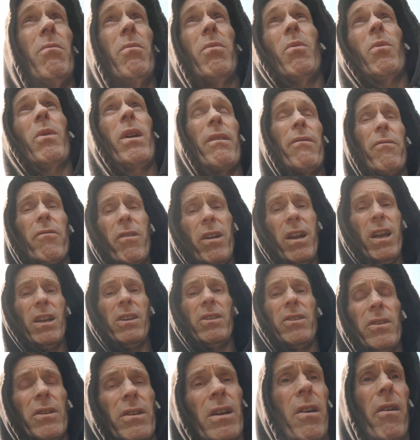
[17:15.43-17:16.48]
Whatever it
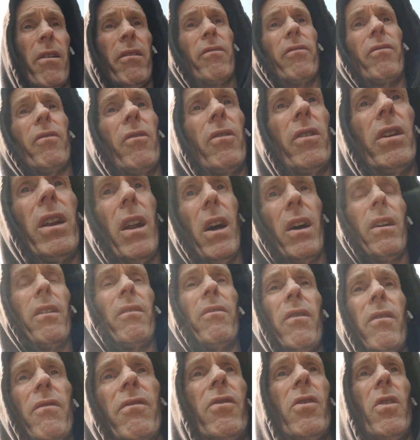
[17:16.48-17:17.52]
is you're going for,
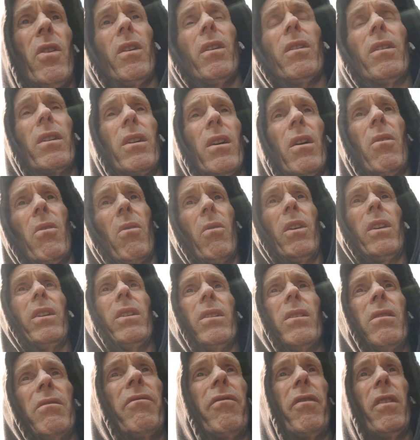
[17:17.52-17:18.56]
if you've got a goal and
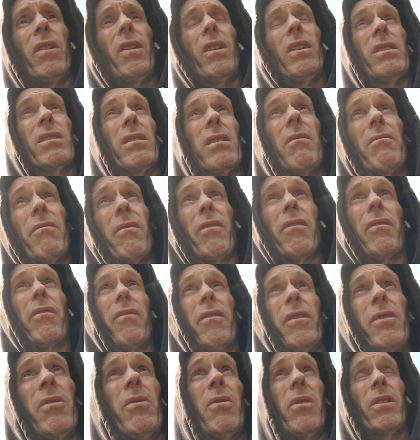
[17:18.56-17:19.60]
you feel it's
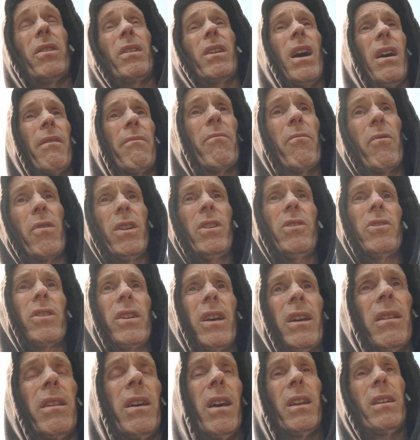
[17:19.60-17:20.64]
unfulfilled and you haven't reached
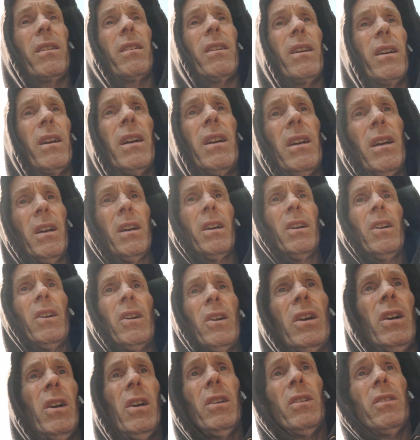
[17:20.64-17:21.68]
it, then
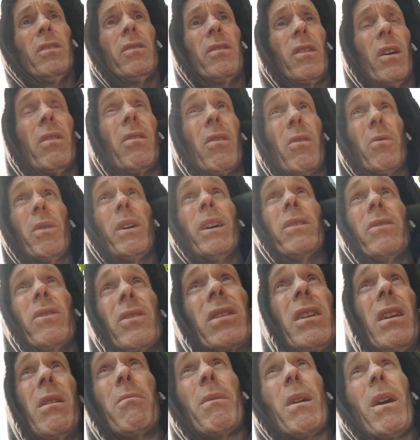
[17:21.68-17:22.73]
don't quit,
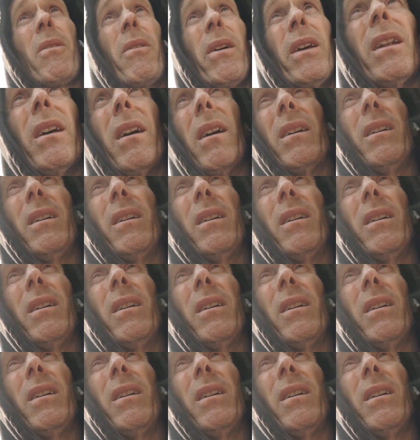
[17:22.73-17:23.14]
just keep going.